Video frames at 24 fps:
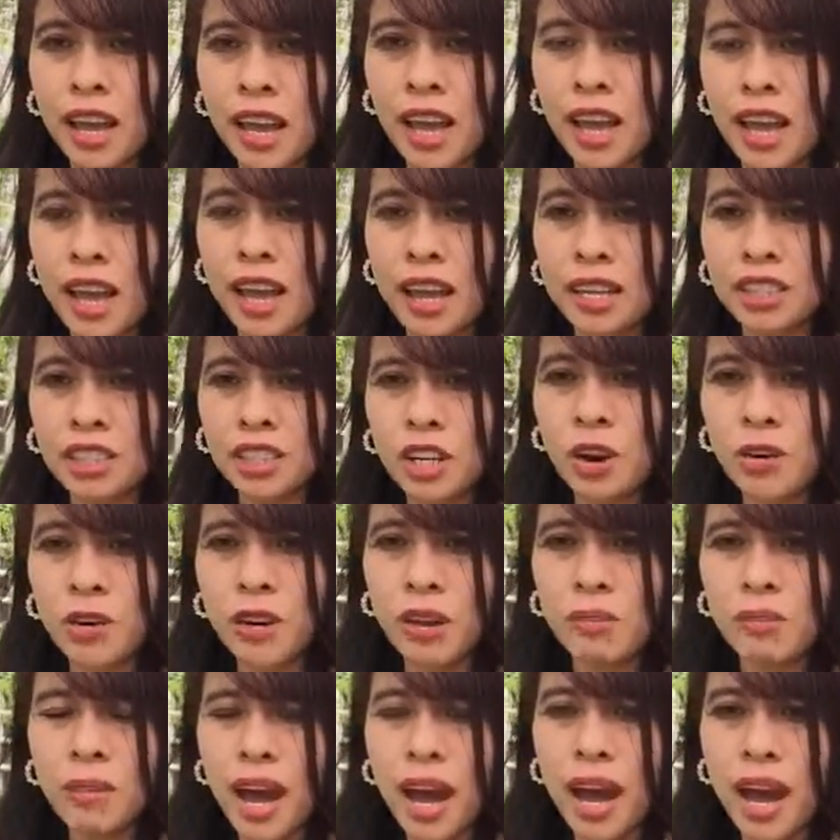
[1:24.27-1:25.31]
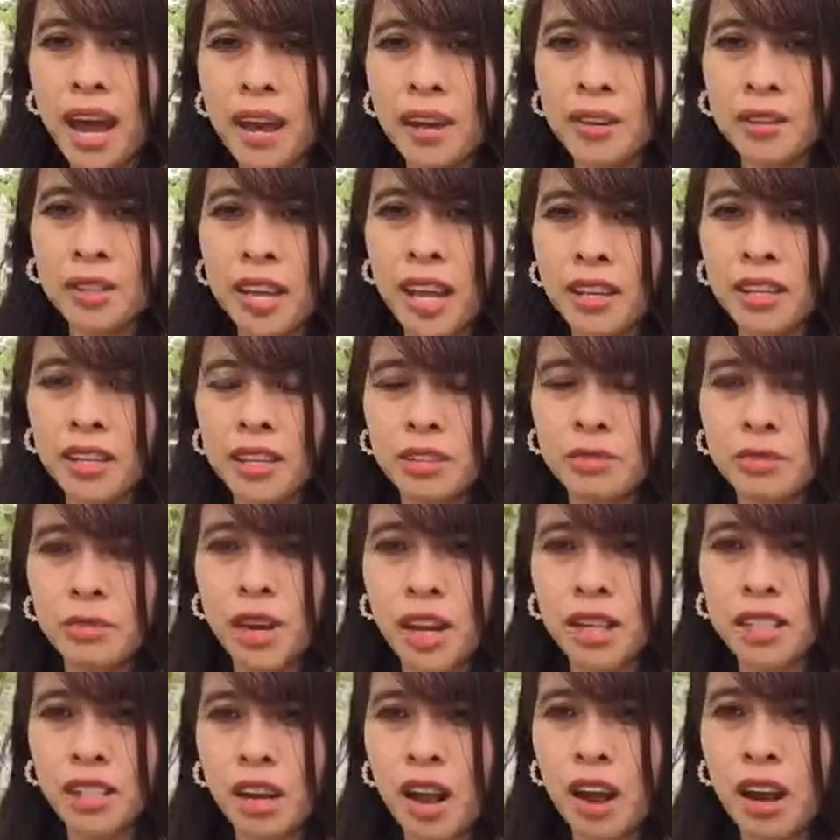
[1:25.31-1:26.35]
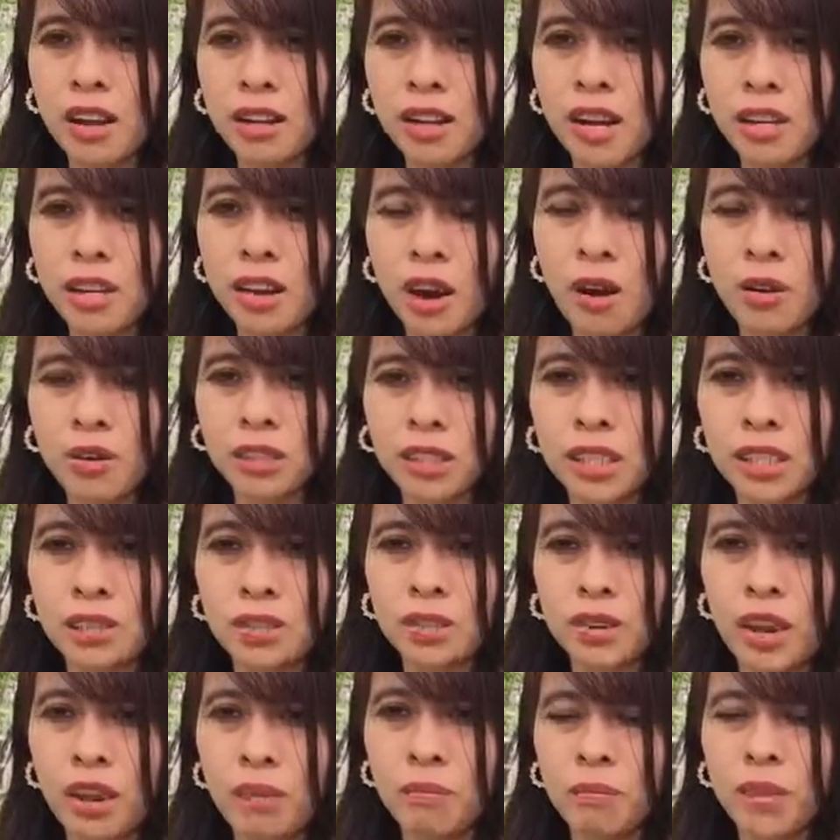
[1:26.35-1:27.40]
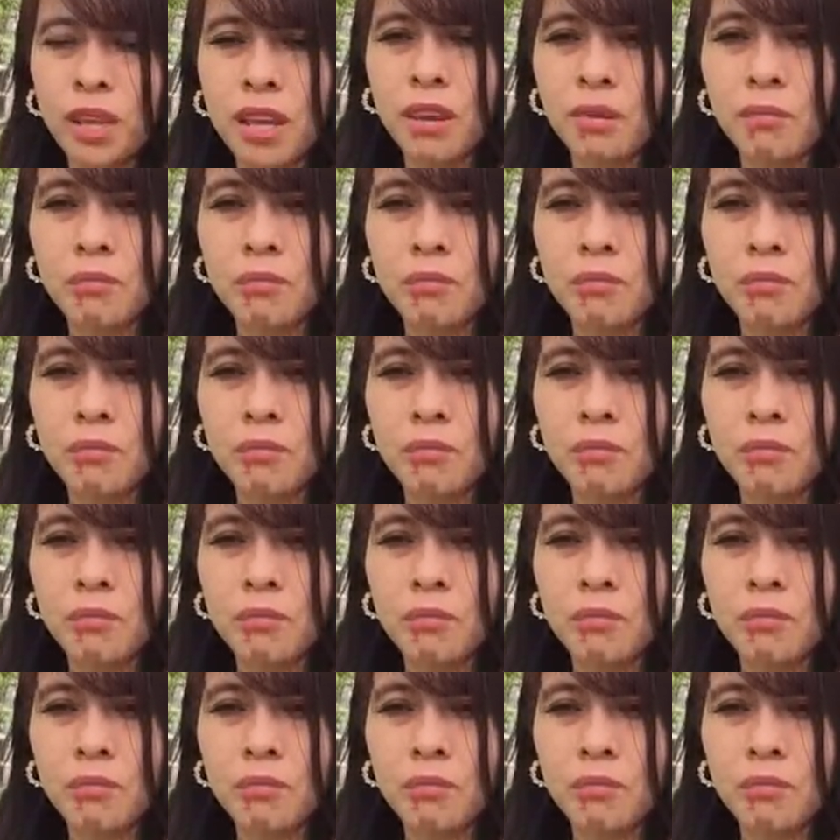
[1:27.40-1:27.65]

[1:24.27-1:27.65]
and show them how they could reach all their goals and dreams.